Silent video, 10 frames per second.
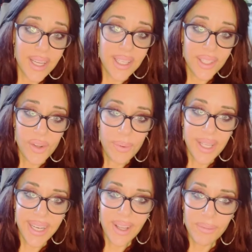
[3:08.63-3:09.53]
Nobody
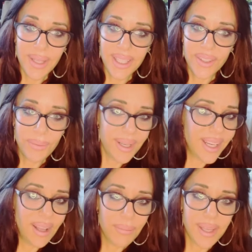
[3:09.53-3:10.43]
could help me. Nobody could
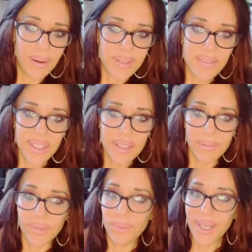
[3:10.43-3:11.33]
help me. I was a
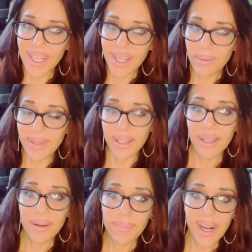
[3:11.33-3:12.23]
victim. Nobody could help me.
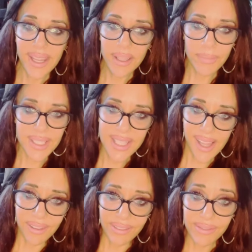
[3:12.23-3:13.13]
But I healed
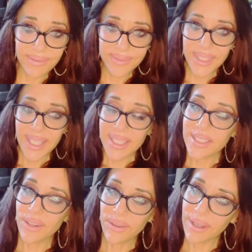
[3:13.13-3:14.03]
myself.
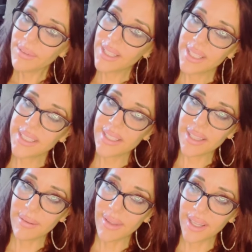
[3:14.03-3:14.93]
So,
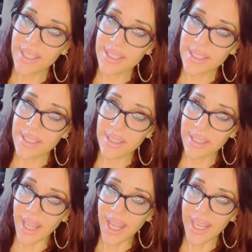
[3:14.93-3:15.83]
I'm not going to
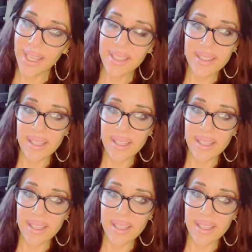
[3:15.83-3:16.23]
lie.